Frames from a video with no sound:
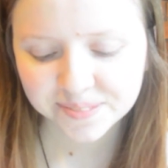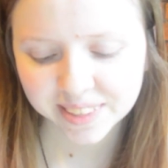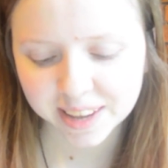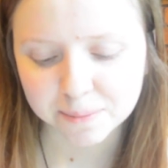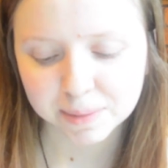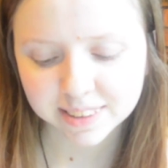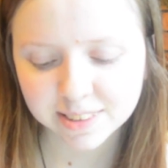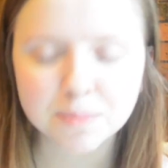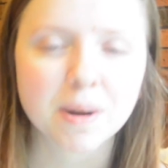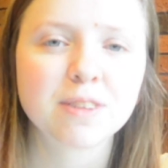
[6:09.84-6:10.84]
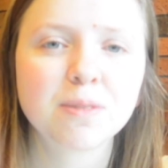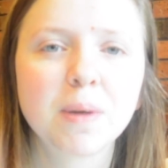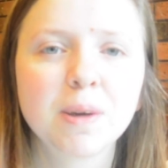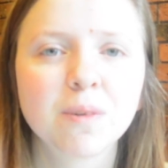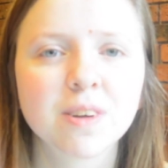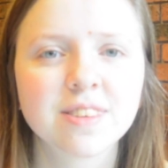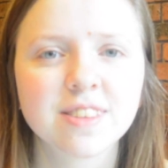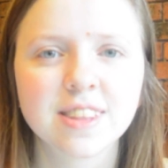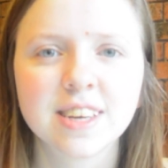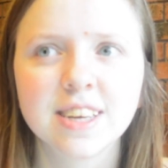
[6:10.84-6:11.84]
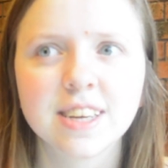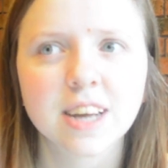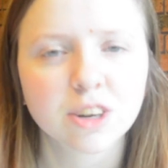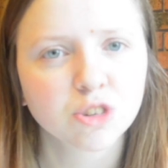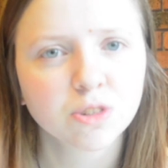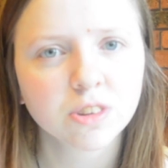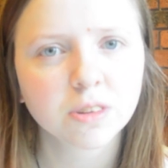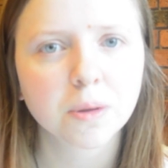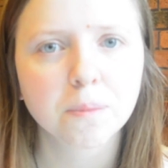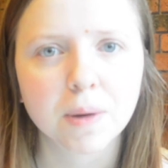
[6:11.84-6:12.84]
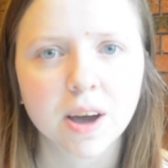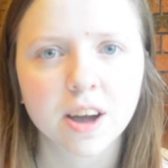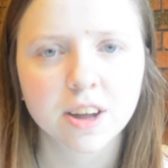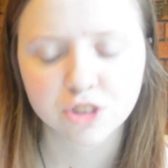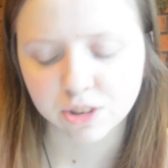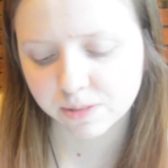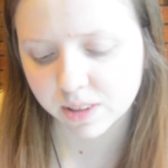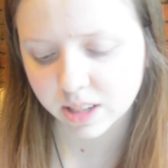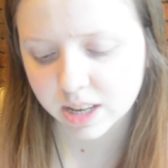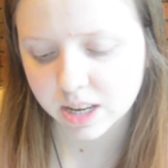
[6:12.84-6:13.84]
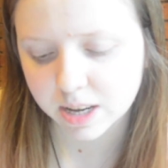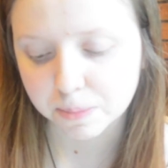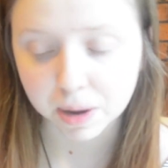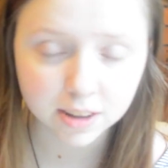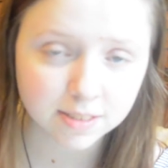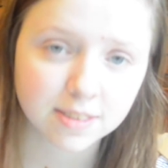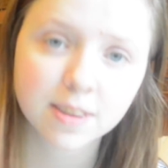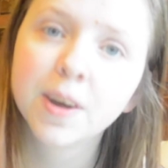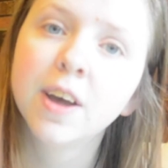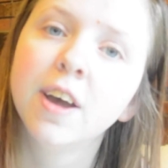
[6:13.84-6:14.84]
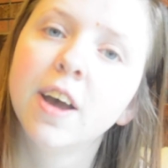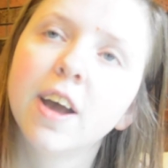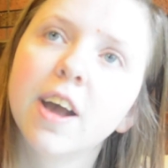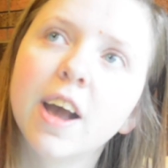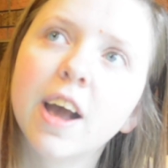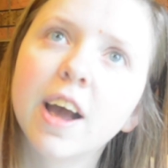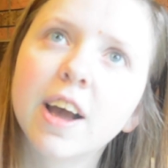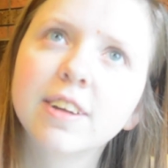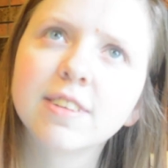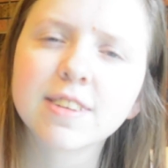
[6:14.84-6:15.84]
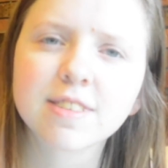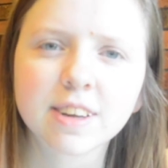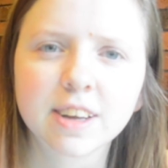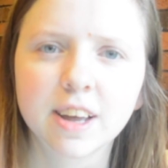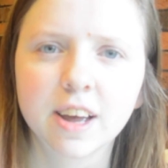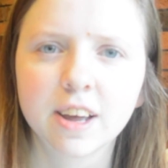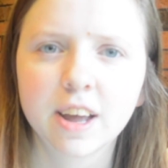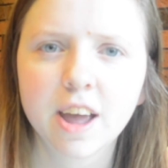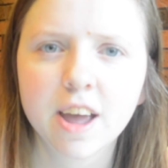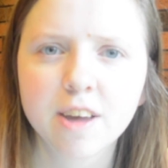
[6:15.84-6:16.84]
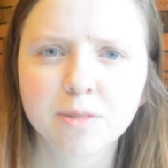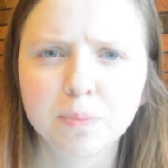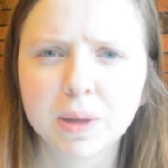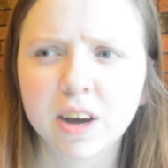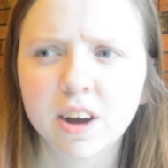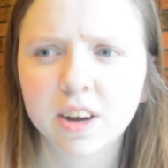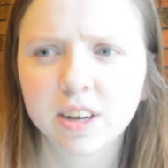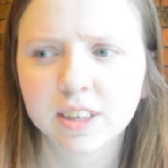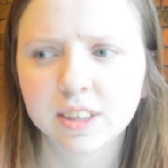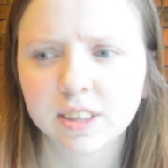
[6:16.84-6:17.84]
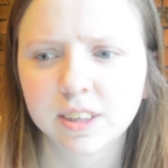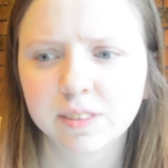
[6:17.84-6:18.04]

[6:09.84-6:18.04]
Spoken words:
Yeah, biggest surprise for me was The Naturals by Jennifer Lynn Barnes, and it's like a FBI